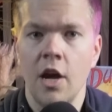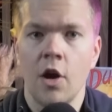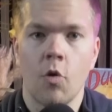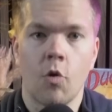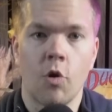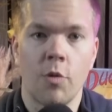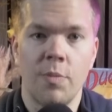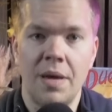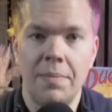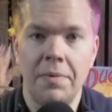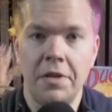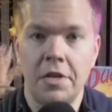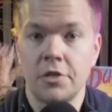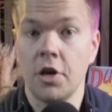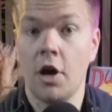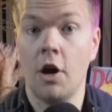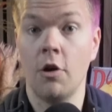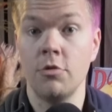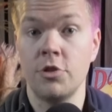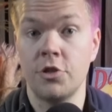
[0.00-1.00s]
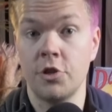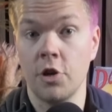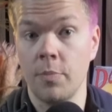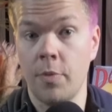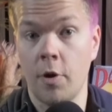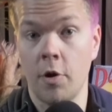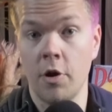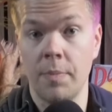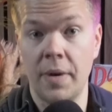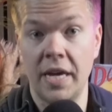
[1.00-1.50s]
or maybe just hose your
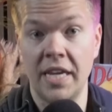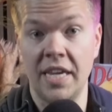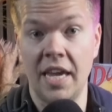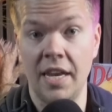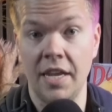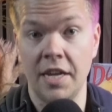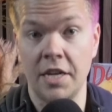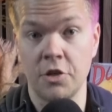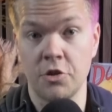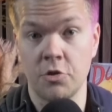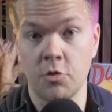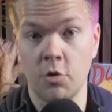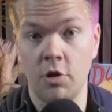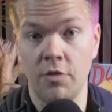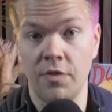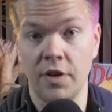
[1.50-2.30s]
opponent by gaining control